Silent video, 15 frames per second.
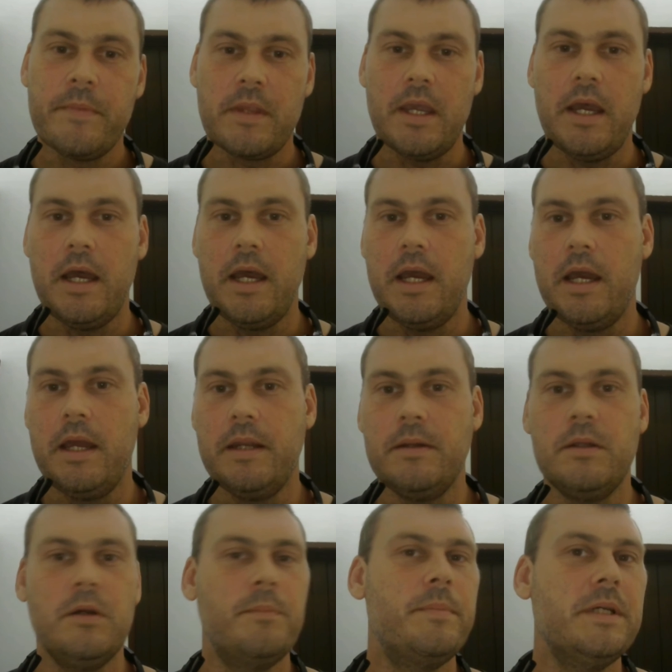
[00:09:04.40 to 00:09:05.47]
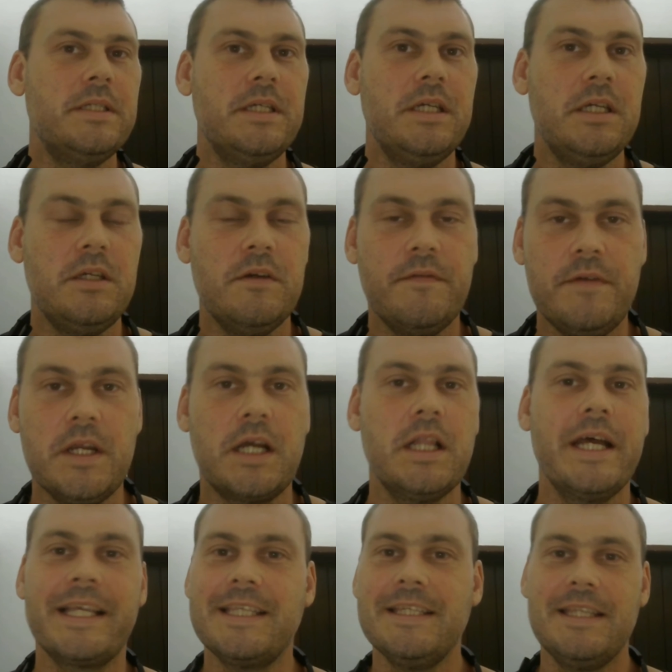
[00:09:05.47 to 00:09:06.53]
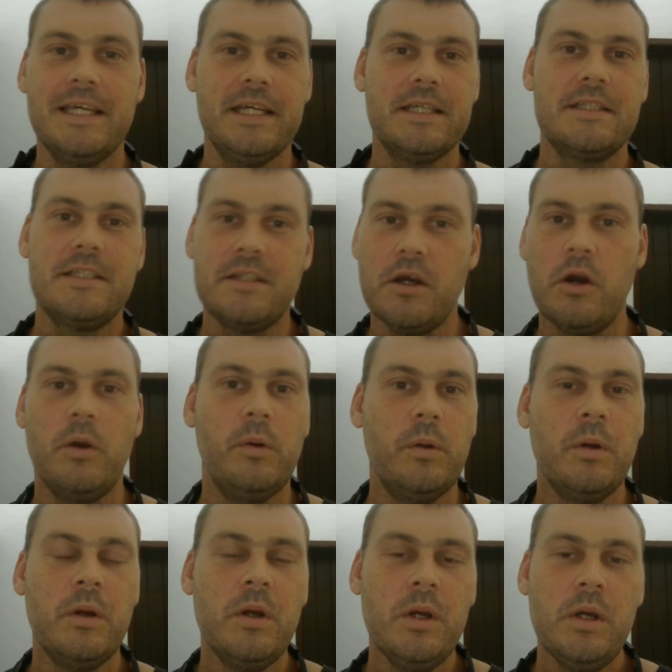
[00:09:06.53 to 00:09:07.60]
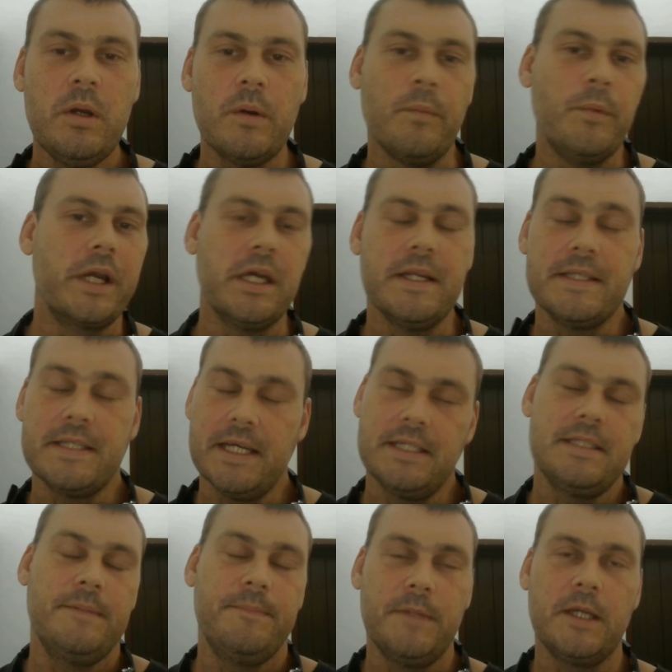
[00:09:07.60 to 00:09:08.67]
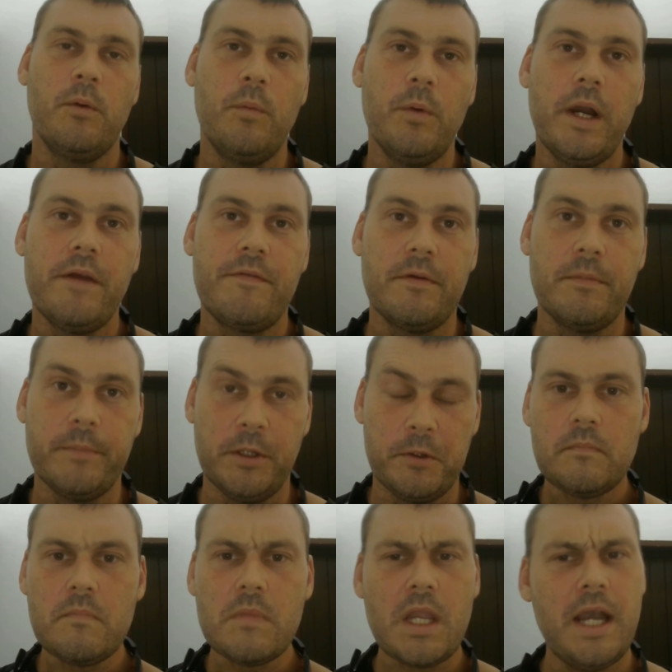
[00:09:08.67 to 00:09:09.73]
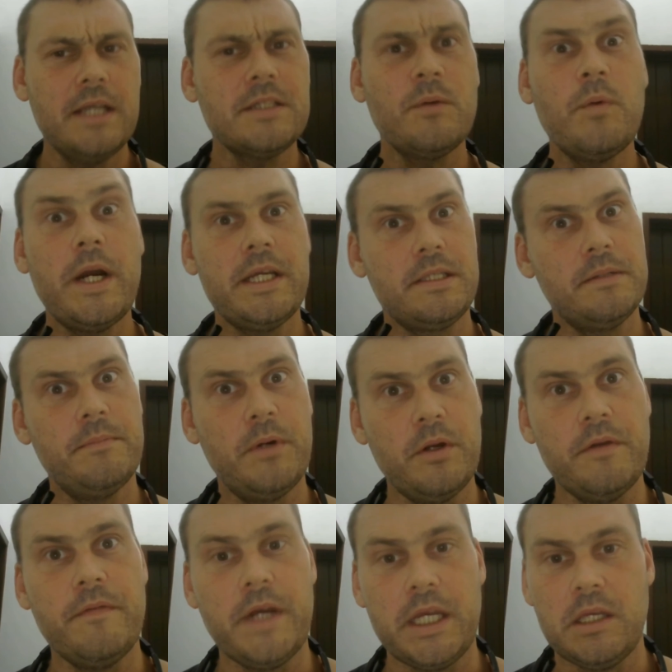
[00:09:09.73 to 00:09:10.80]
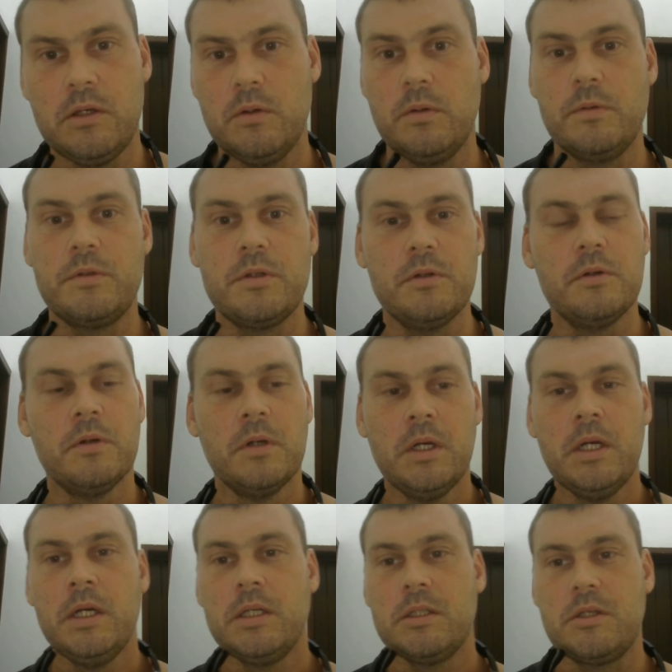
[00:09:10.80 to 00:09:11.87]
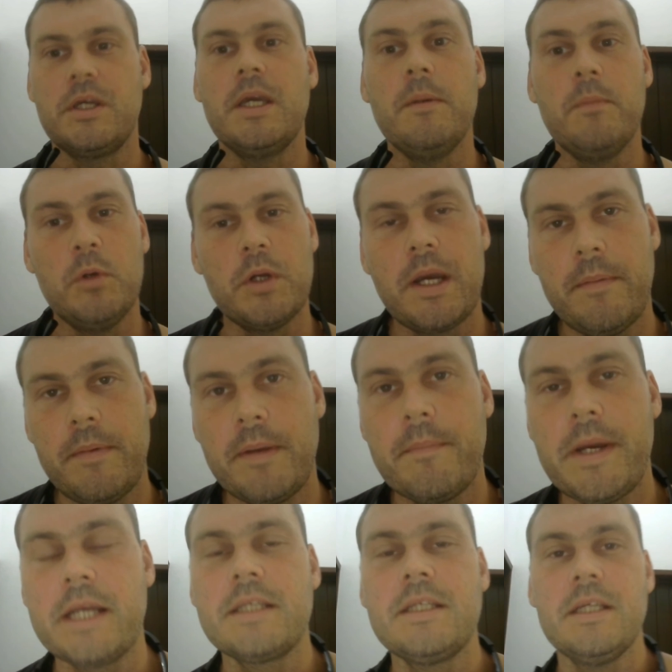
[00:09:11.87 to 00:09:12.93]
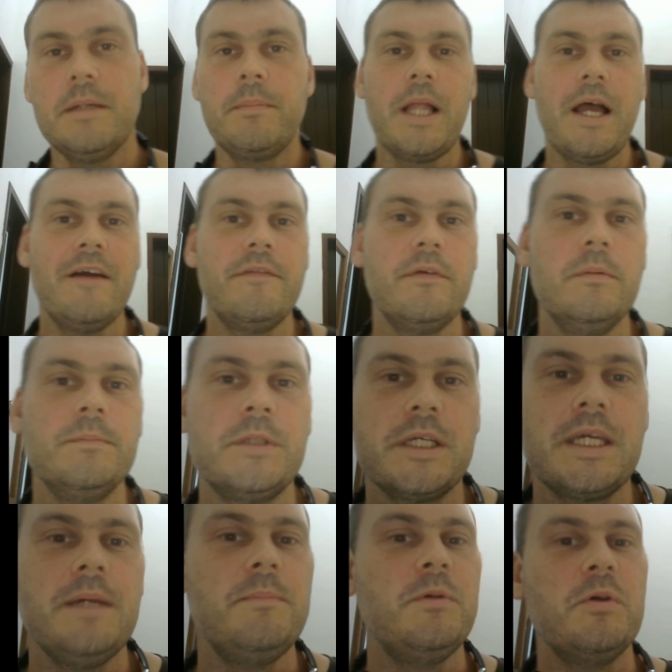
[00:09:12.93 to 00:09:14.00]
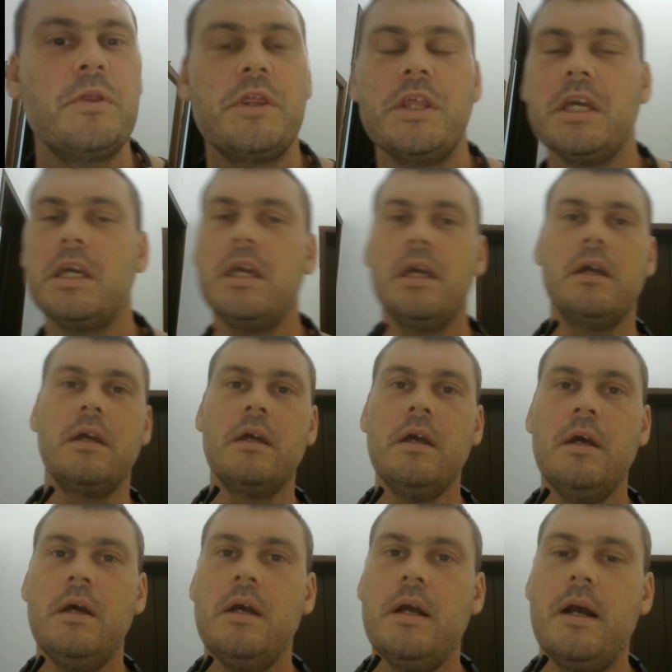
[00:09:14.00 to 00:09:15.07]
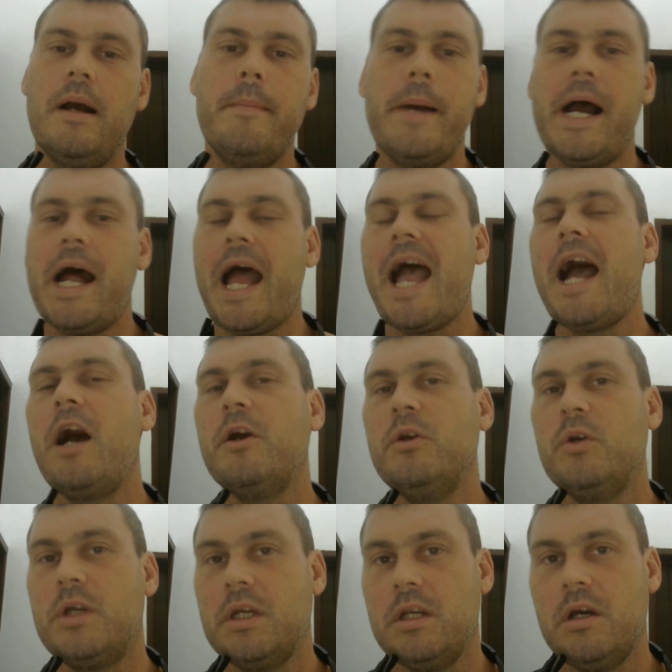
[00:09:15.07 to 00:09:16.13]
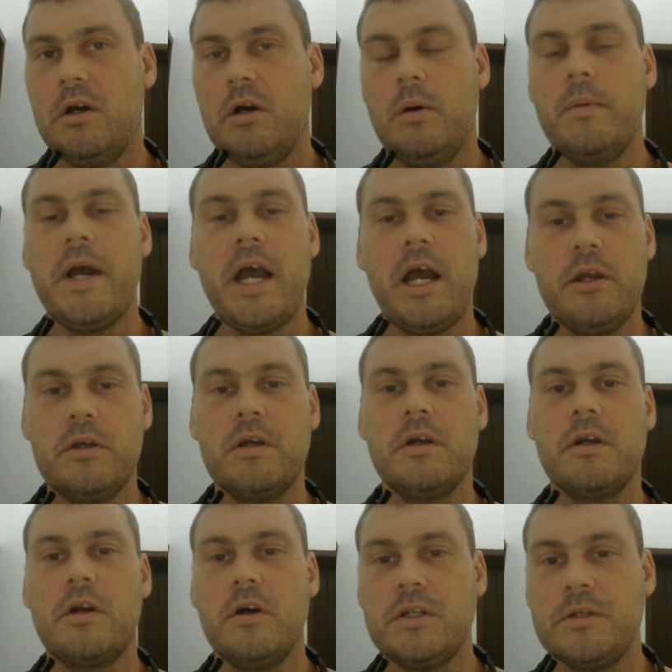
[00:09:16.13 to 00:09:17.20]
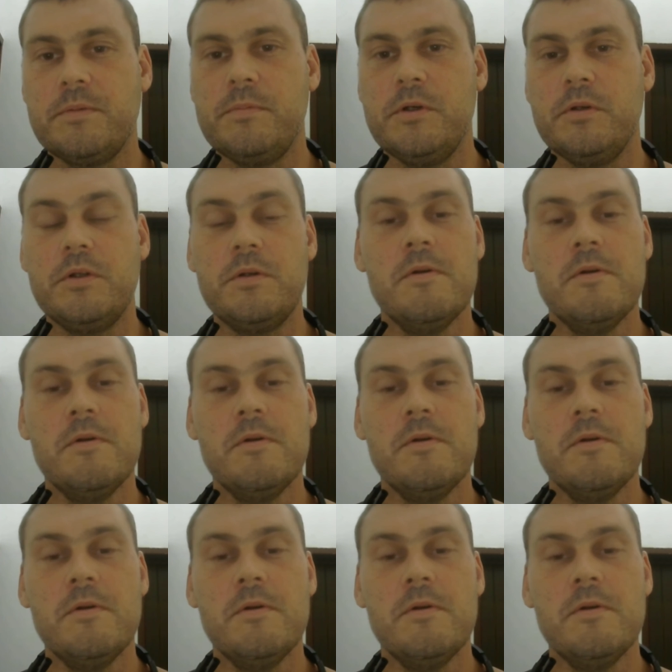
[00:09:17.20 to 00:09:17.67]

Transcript: And you're busy, you've neglected this, so we're going to take something away from you as a way to motivate you to keep you coming back to the platform, to keep you thinking about how you can help, how you can contribute